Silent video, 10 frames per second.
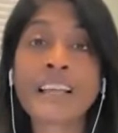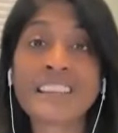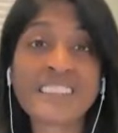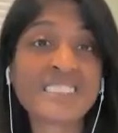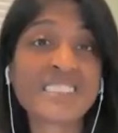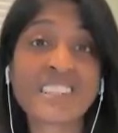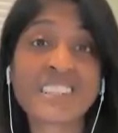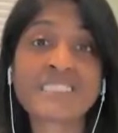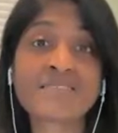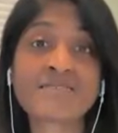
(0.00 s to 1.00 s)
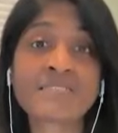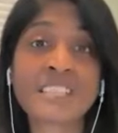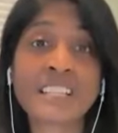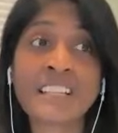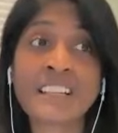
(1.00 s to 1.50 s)
And this year,
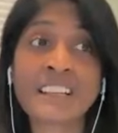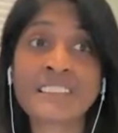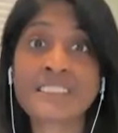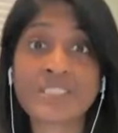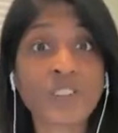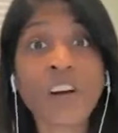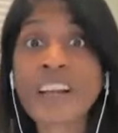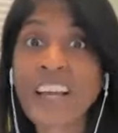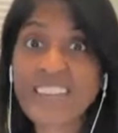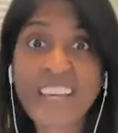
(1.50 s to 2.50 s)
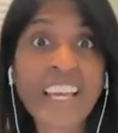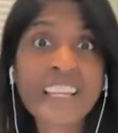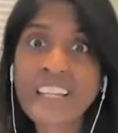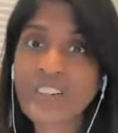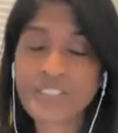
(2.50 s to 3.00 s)
he does not have
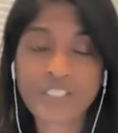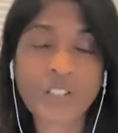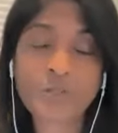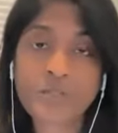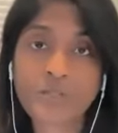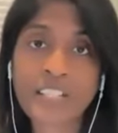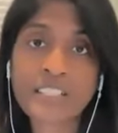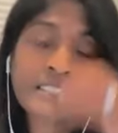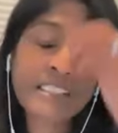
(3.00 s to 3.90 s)
any of his close friends,